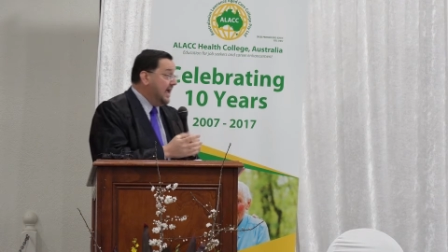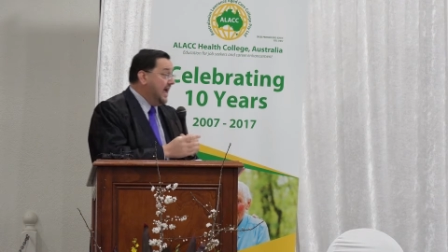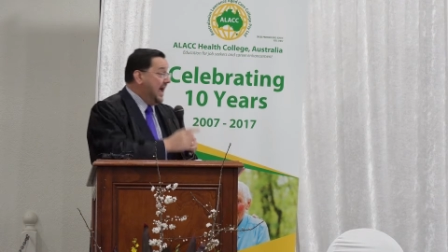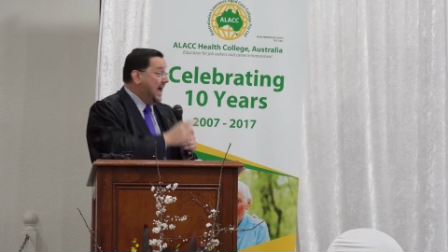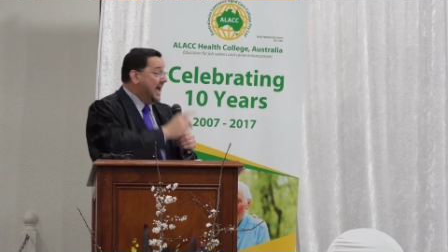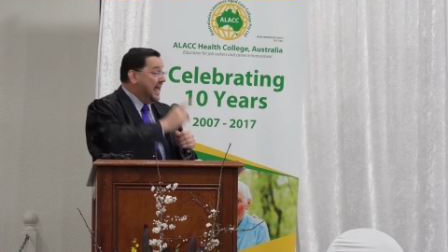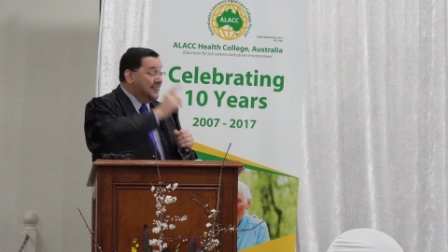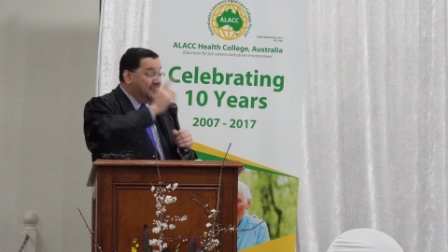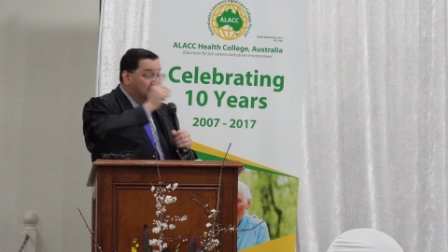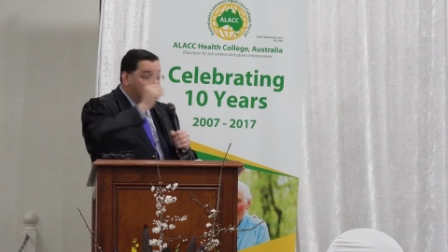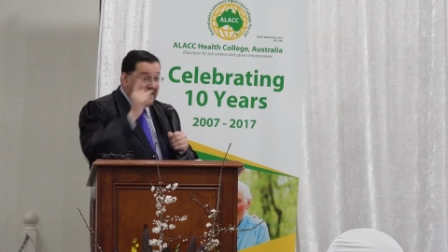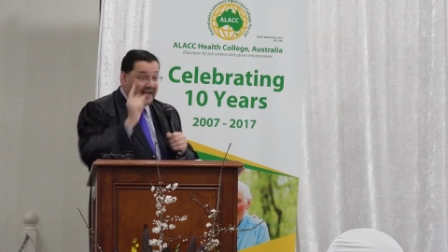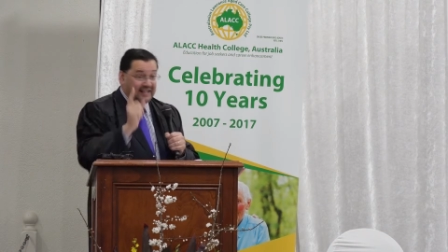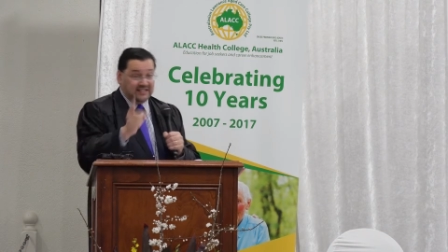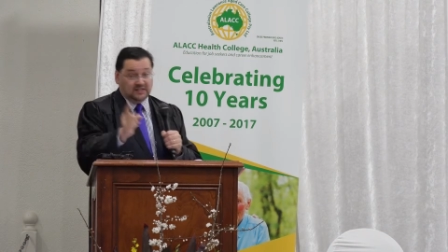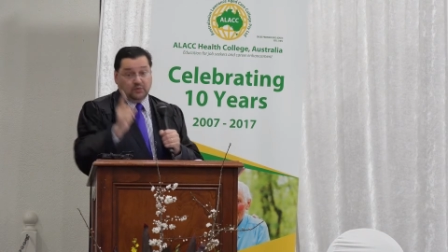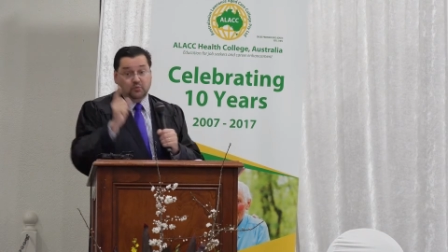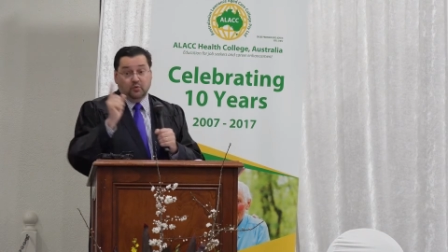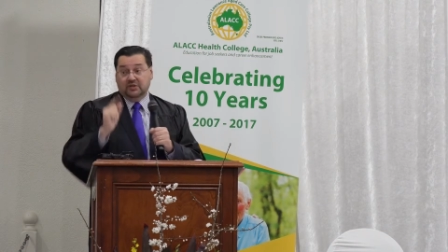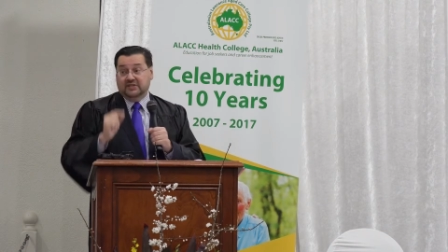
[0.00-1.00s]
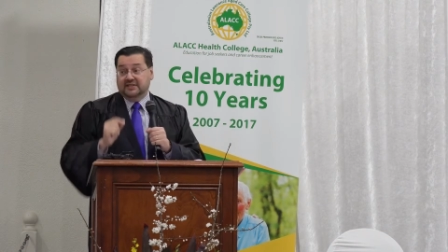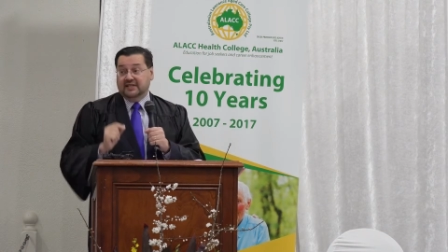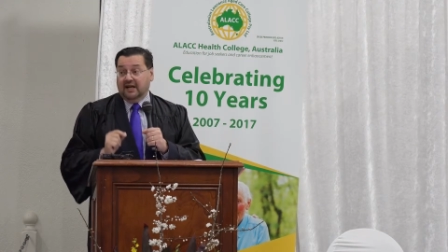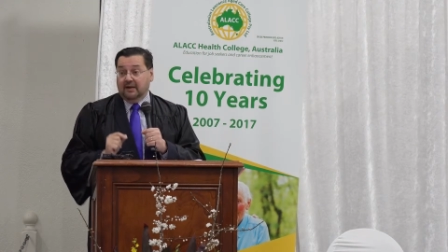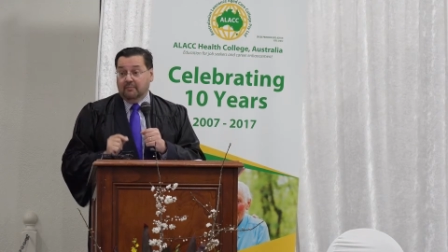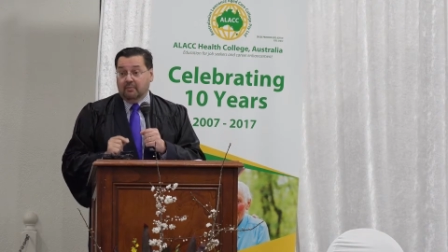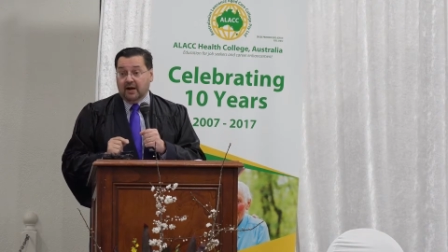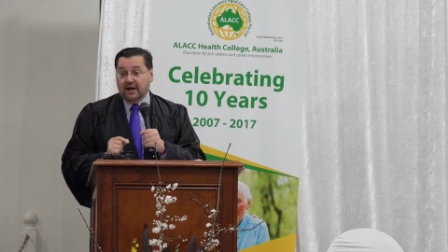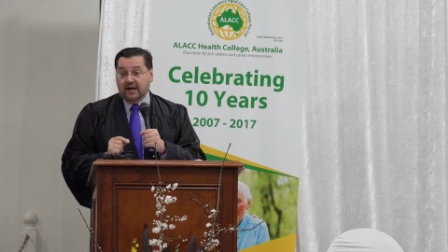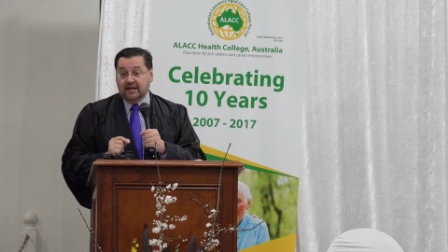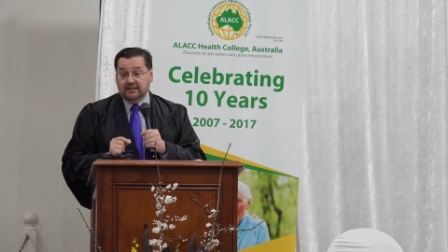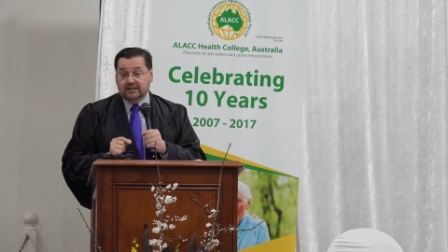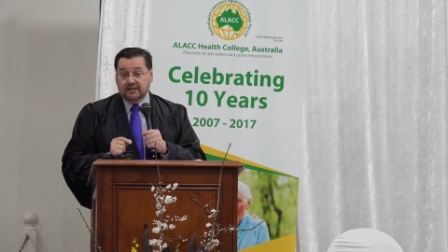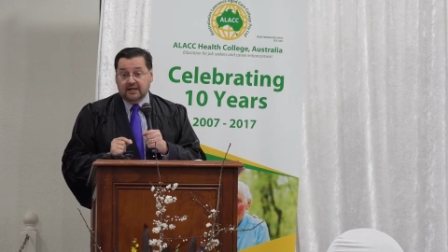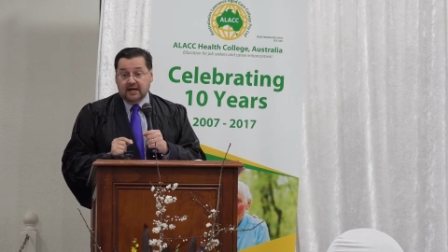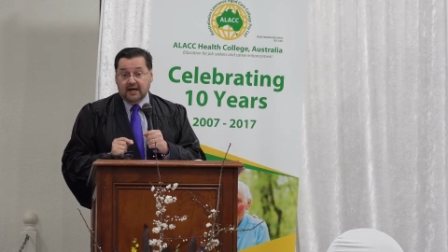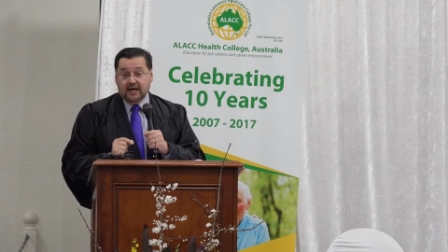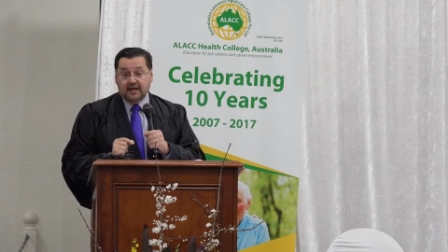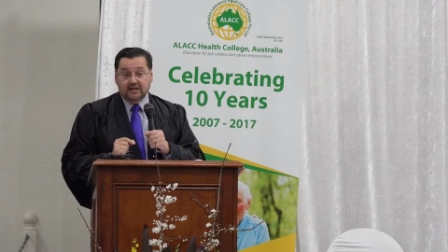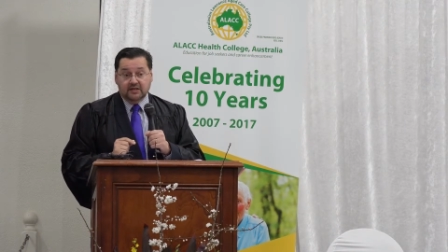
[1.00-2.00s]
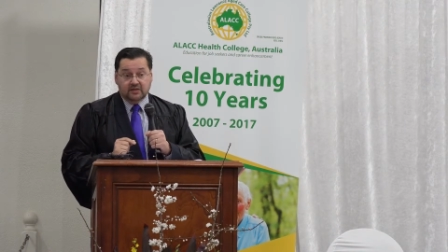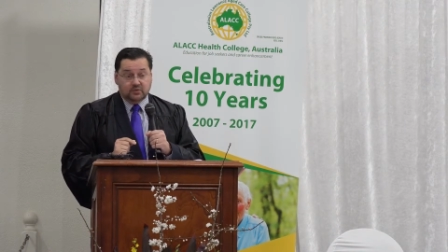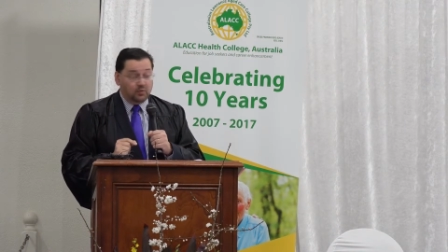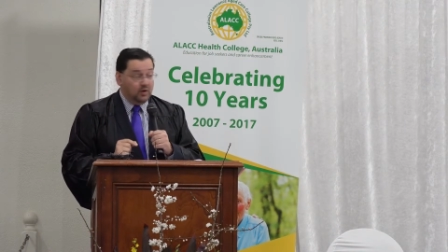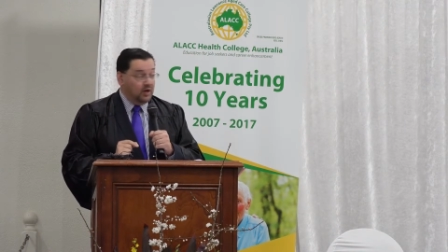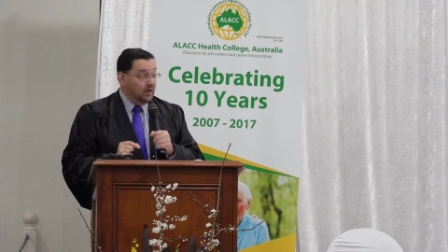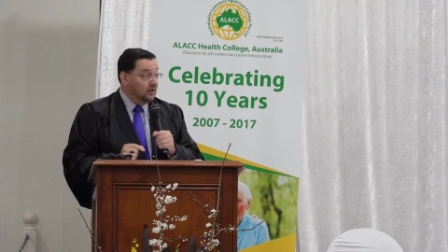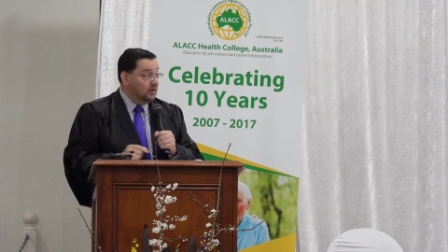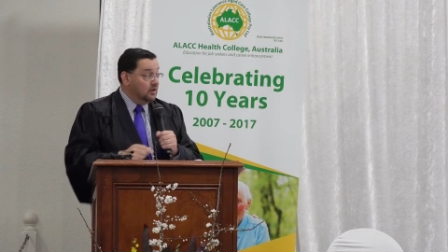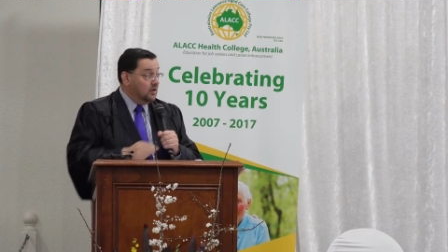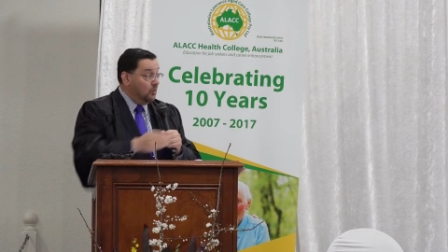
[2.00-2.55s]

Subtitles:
and that's what we're celebrating today as well.